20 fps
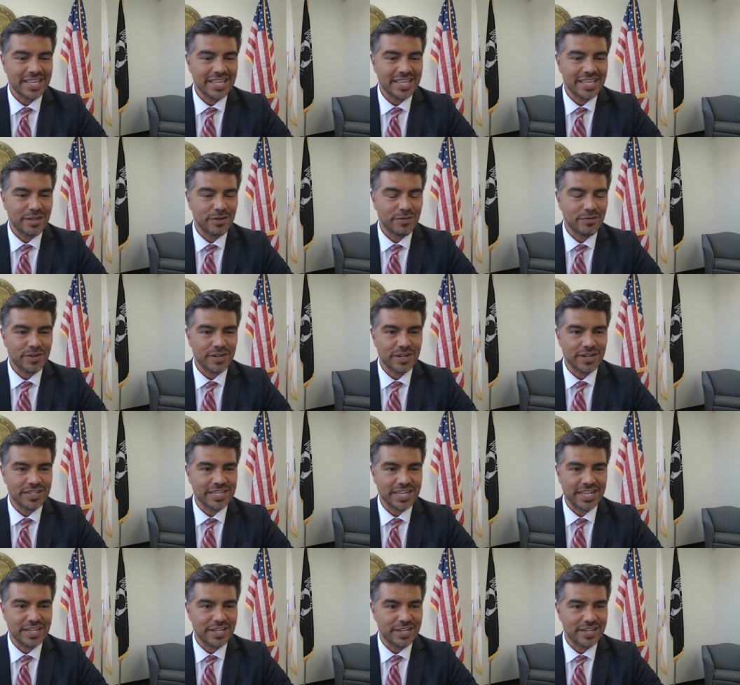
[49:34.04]
thank you for your
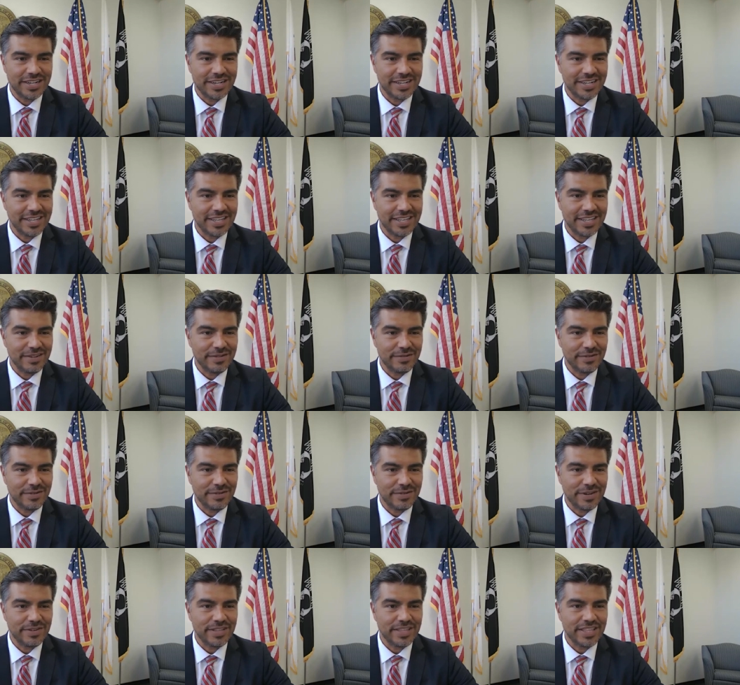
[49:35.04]
tenure and for
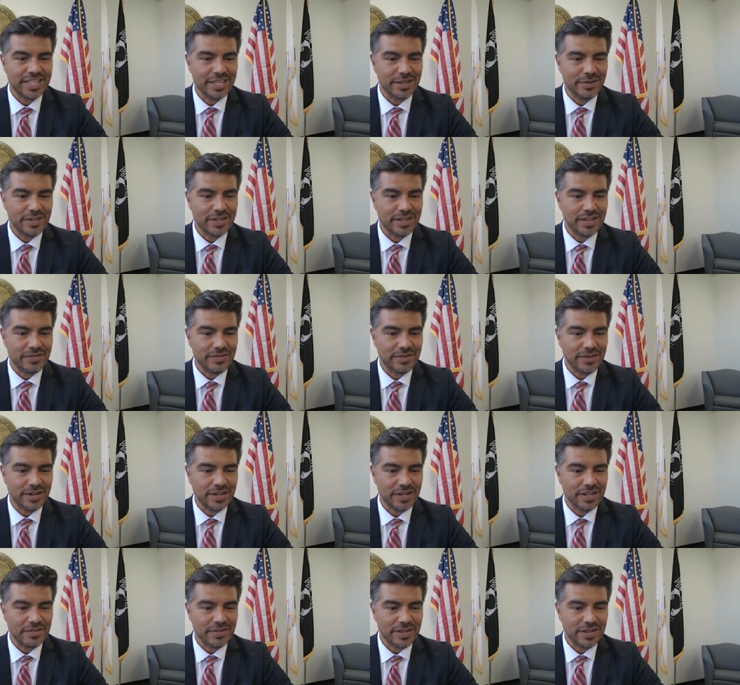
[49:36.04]
everything that you've done
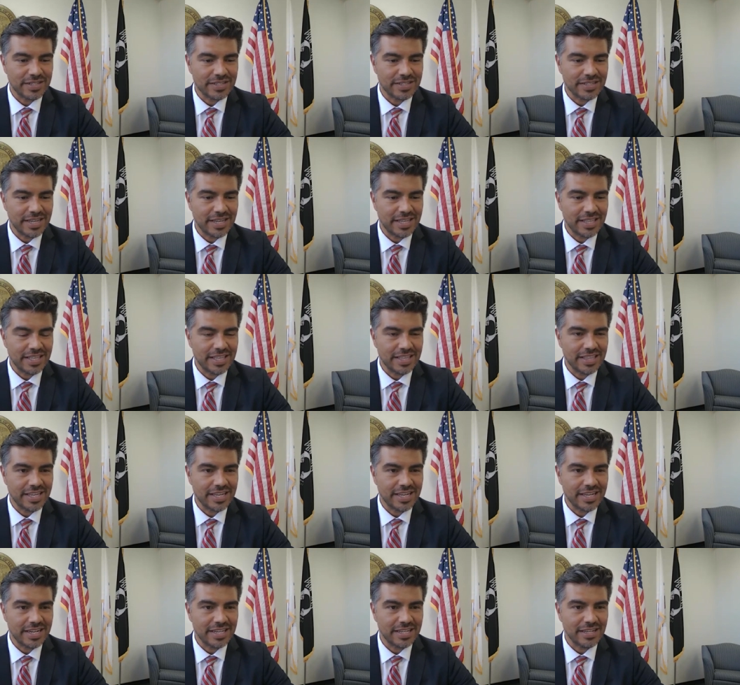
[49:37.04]
for all of us. I think
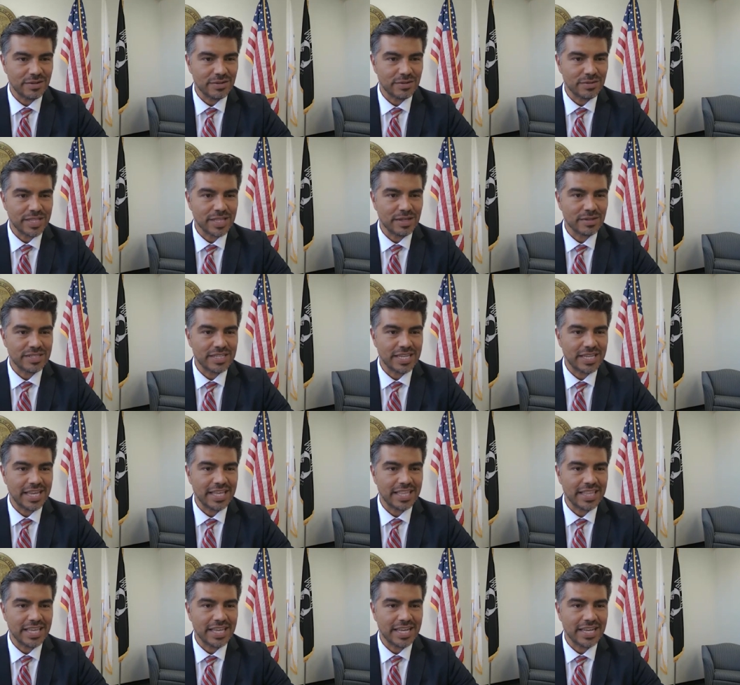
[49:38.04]
that it goes without
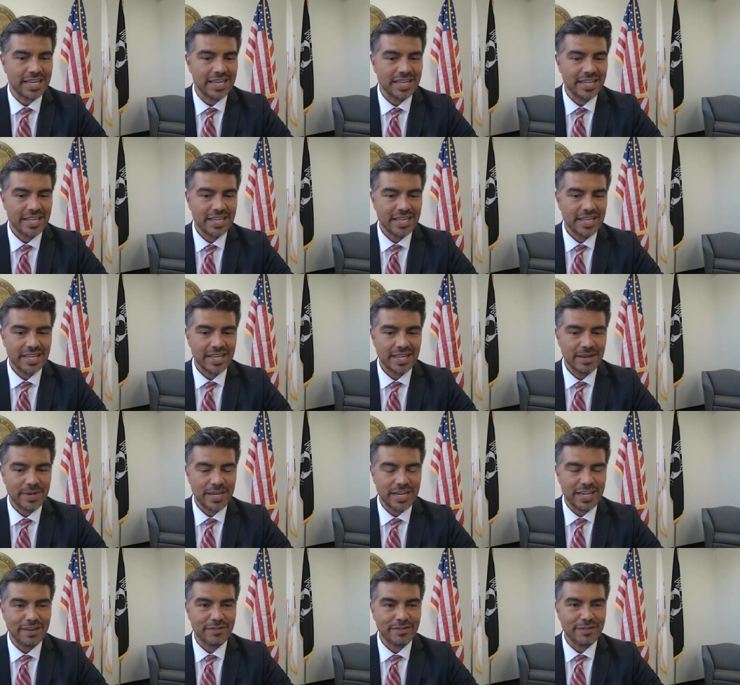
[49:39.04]
saying that
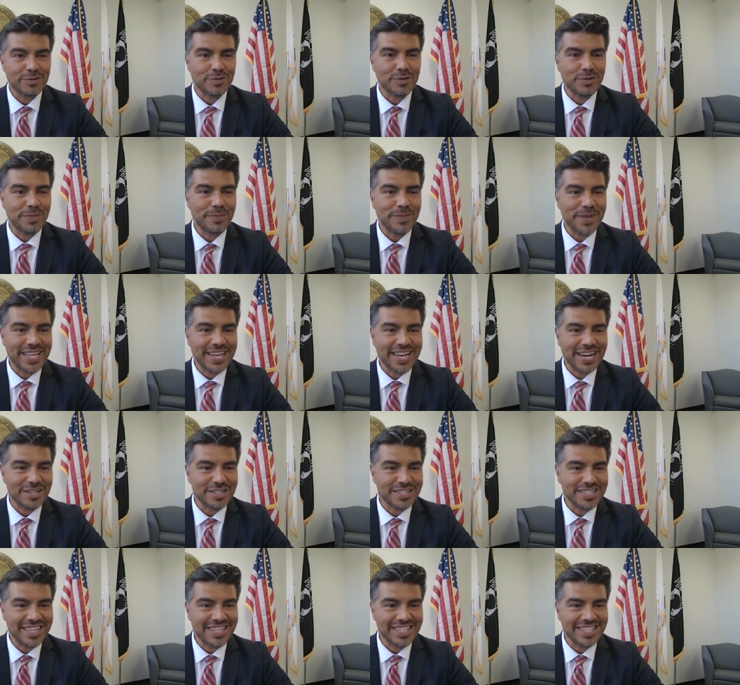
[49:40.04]
many of us wouldn't be in
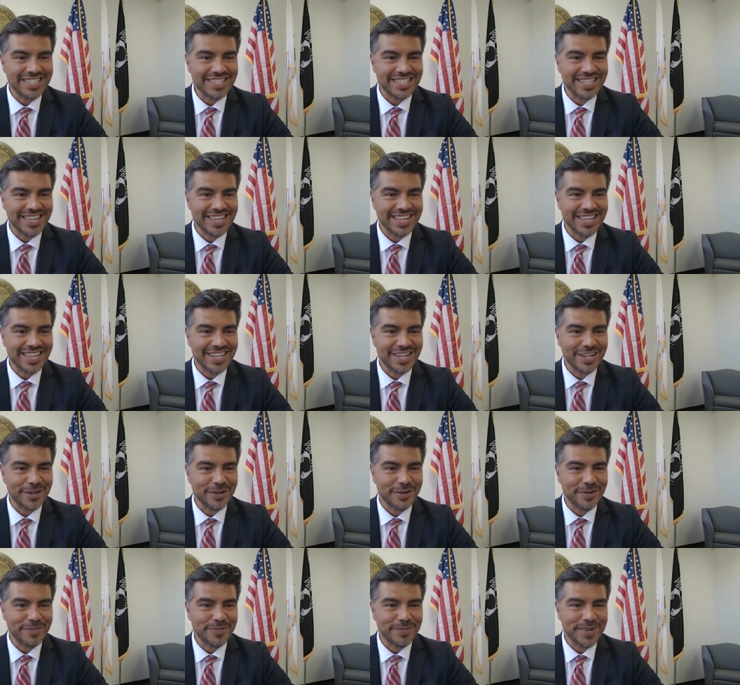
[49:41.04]
our seats.
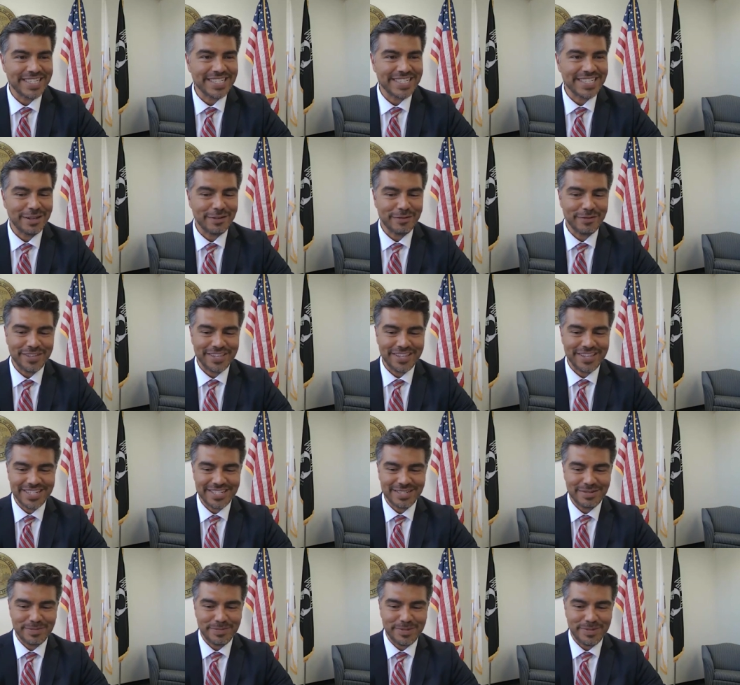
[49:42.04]
Myself in
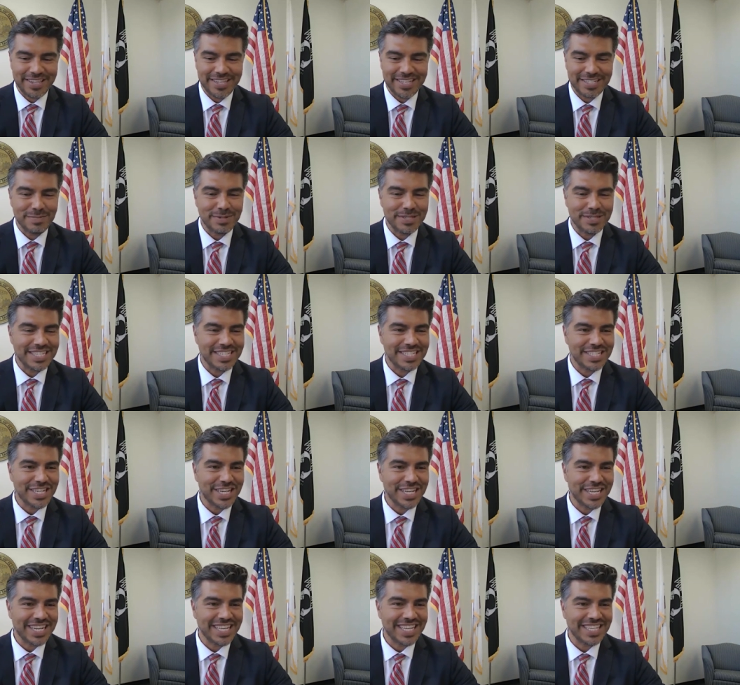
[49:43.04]
this
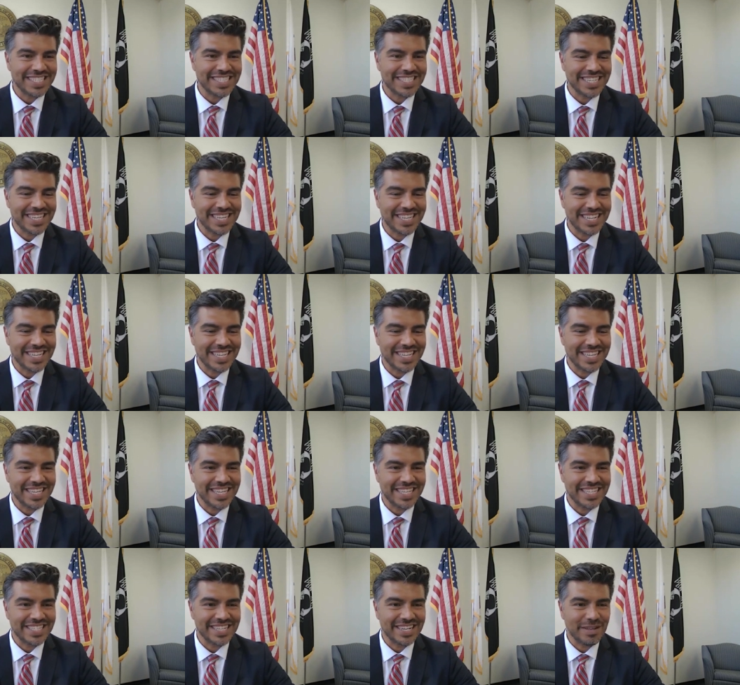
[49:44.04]
position as
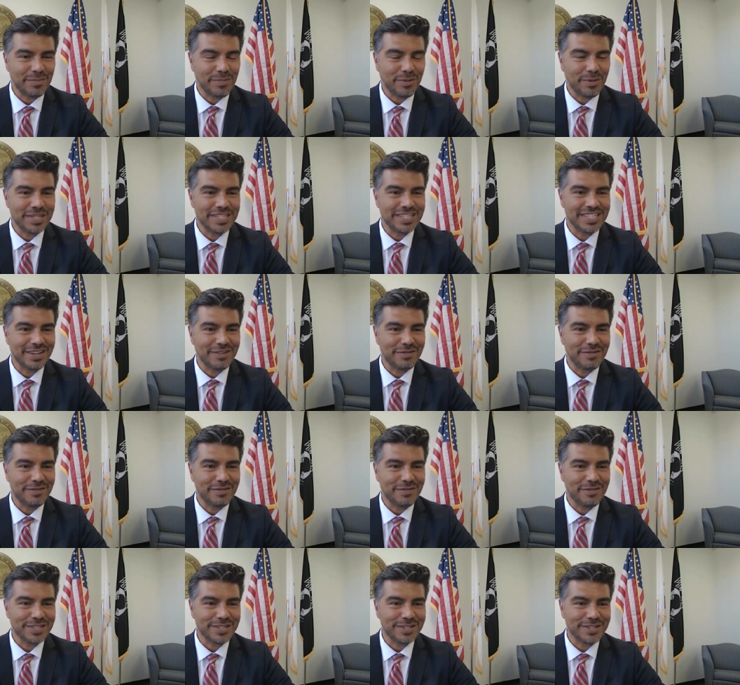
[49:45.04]
an appointed
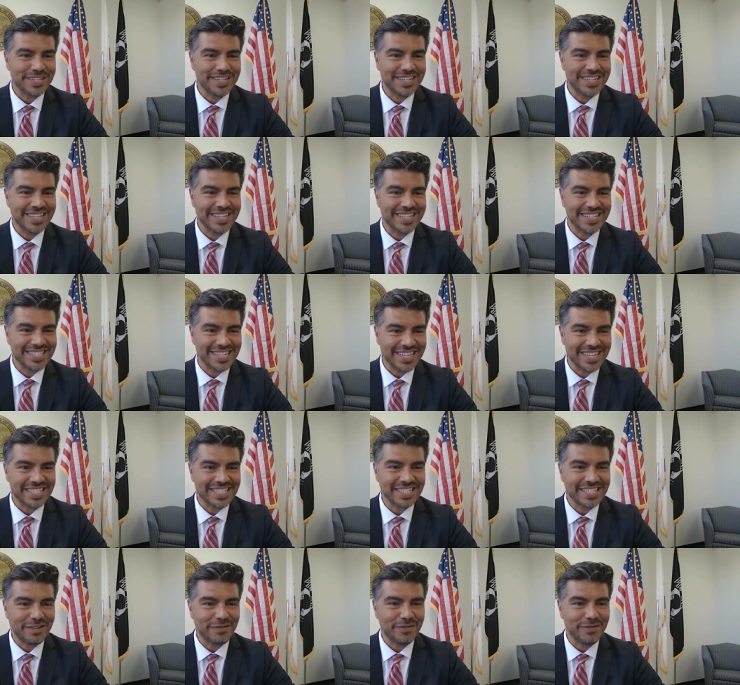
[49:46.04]
official and as
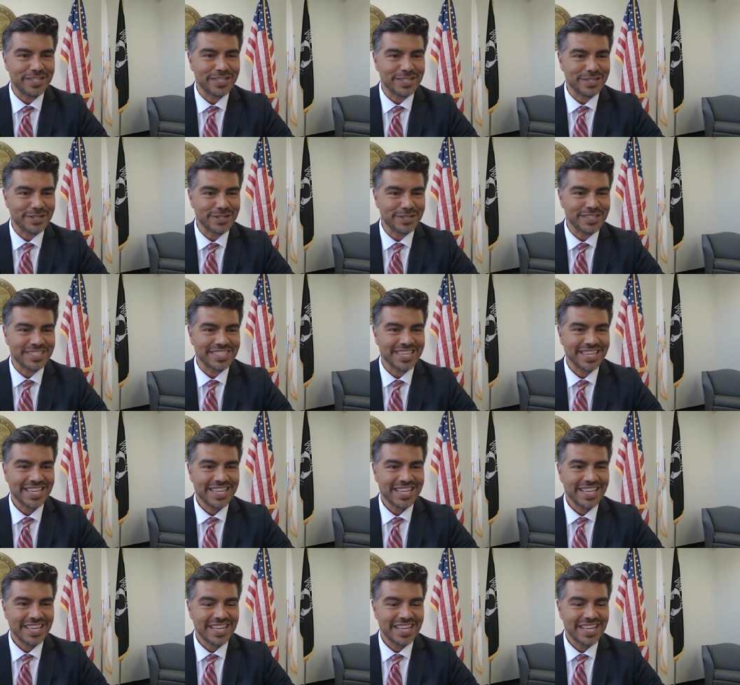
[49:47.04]
elected officials,